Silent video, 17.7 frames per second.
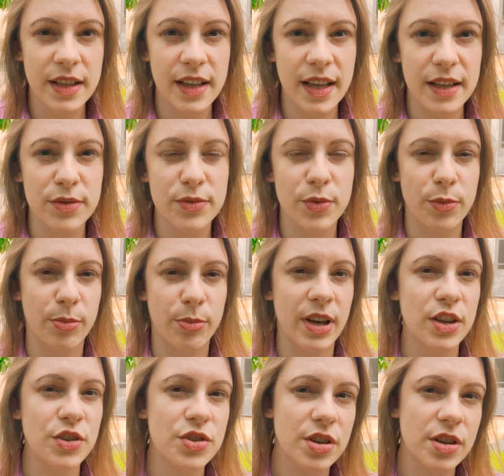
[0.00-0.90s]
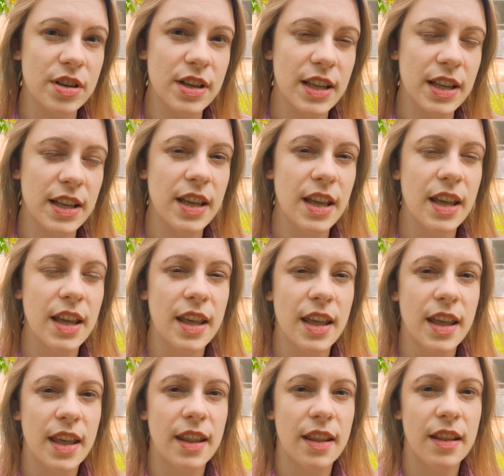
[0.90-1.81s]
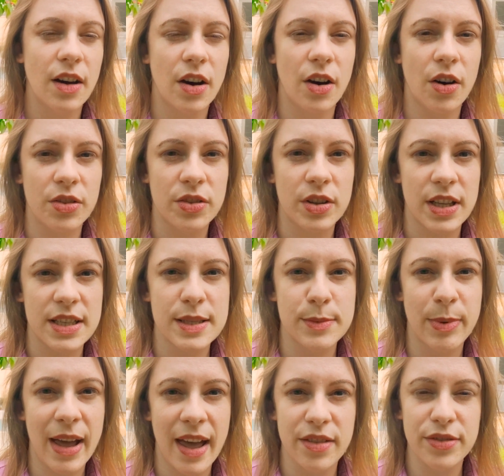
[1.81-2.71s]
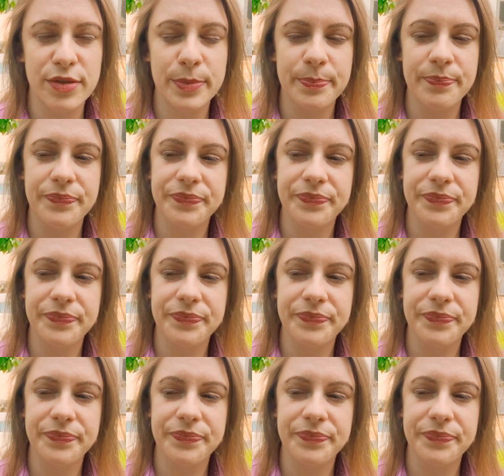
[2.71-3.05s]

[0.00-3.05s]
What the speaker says: and from my journey on this path.